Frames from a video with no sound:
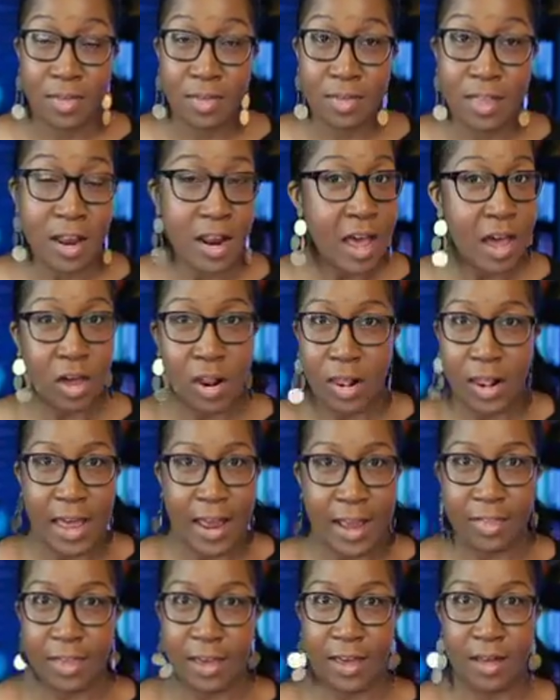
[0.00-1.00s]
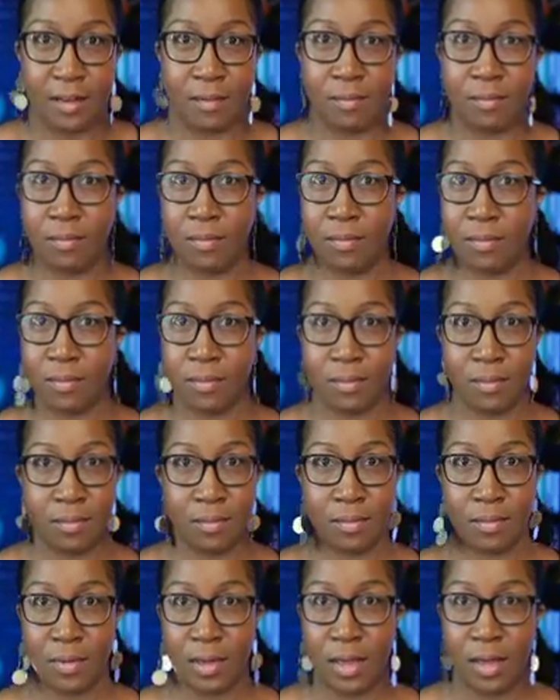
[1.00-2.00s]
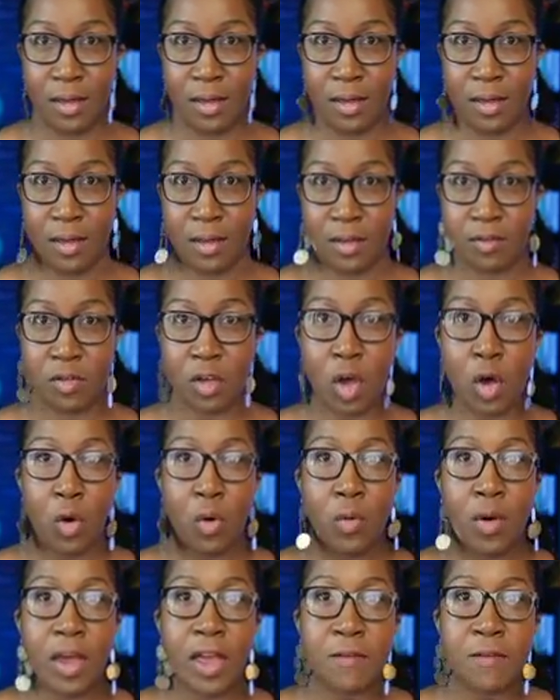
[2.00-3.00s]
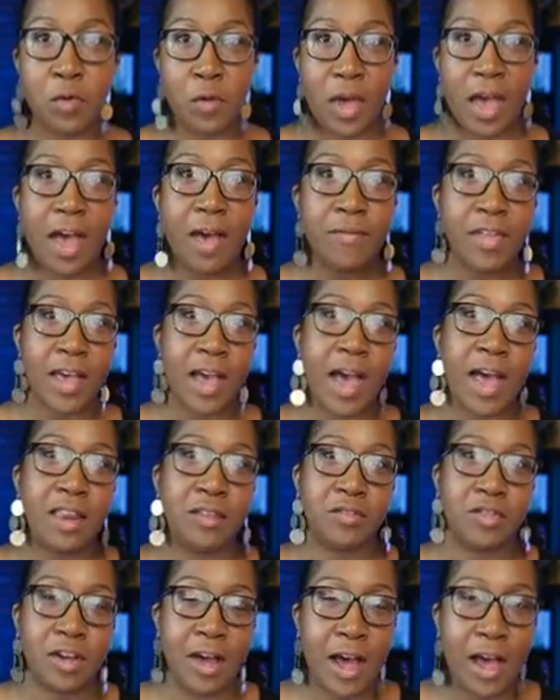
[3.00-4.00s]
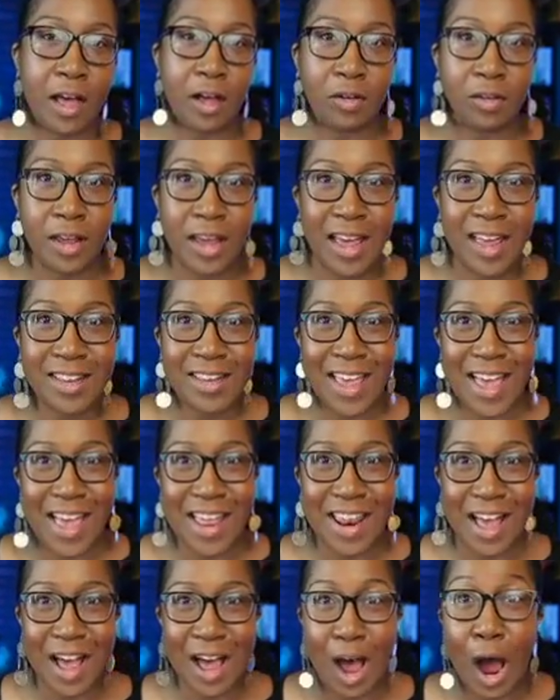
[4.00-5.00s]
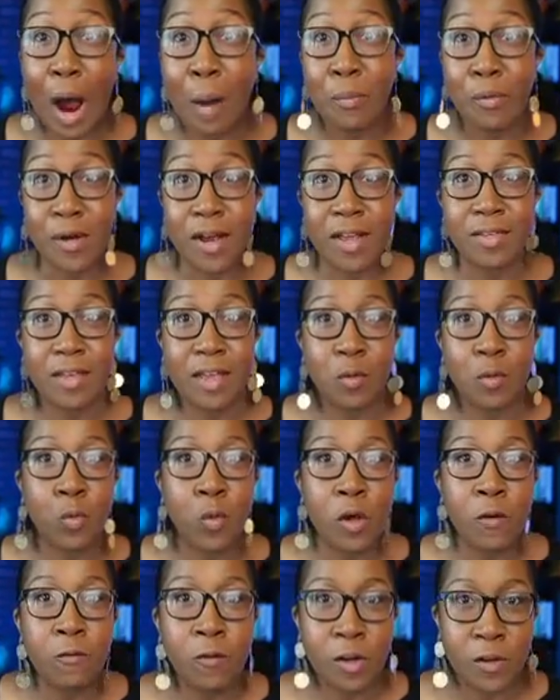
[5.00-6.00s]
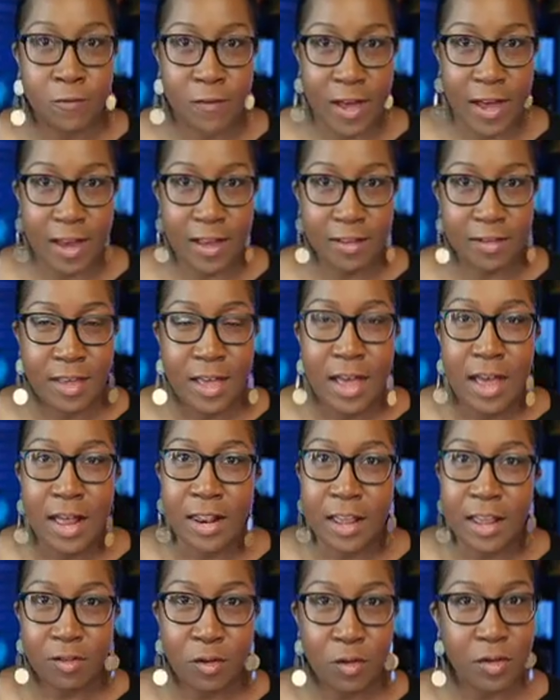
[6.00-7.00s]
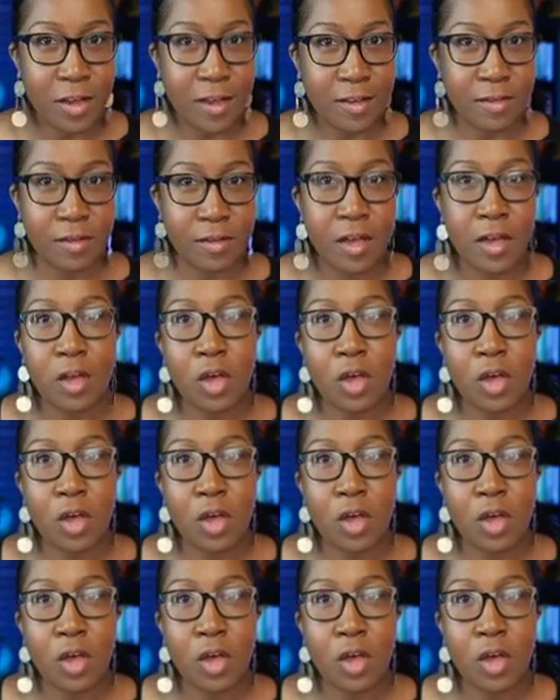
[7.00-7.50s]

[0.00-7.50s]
They're not going to like that. So if you have that kind of child that operates in willful defiance, let's do this.